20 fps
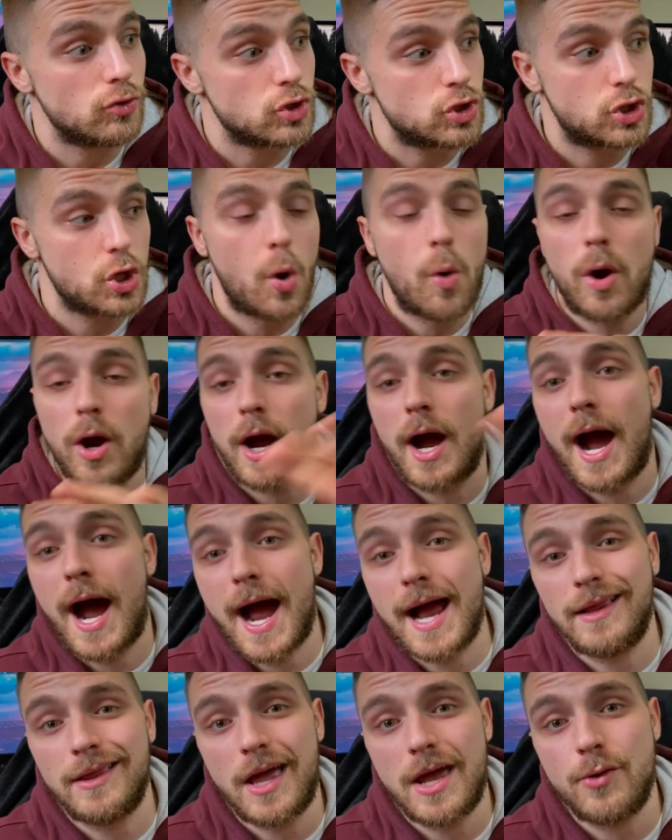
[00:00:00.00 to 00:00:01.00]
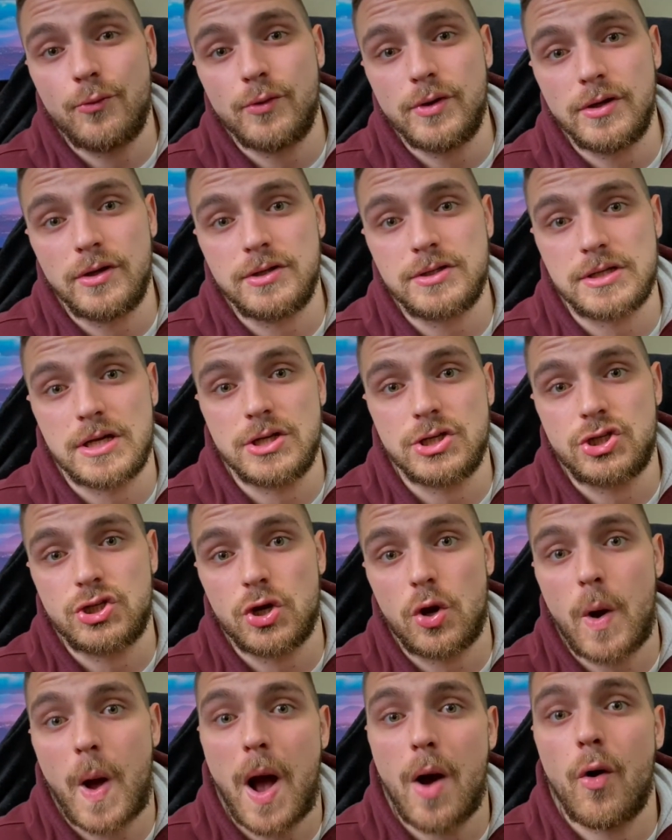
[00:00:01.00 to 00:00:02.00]
show our highlight reels and
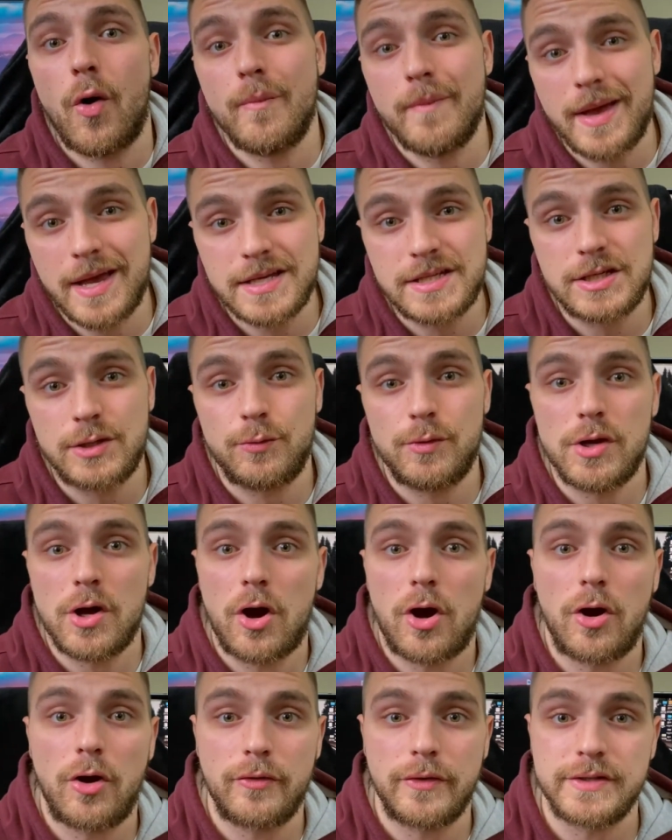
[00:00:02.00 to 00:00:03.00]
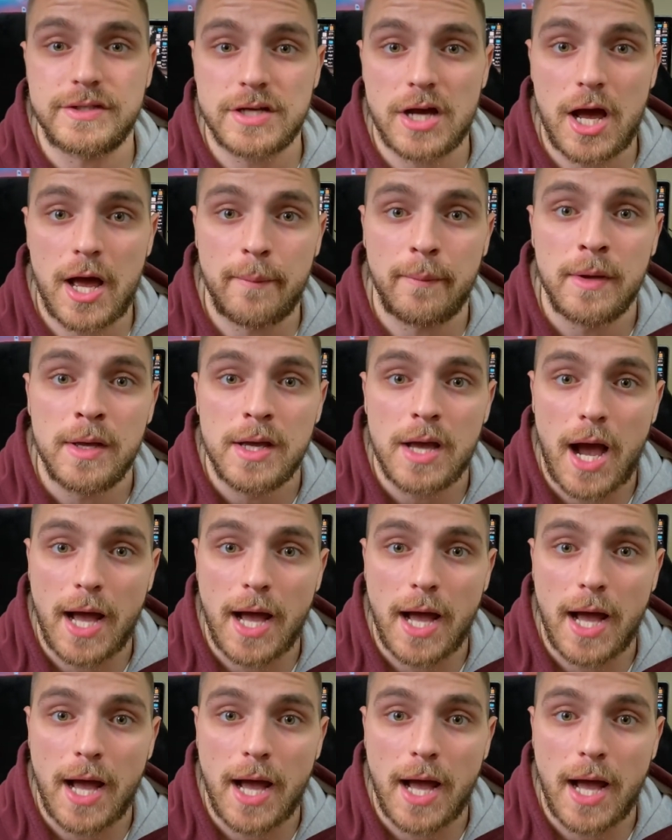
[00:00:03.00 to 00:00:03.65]
show how amazing we are all the time,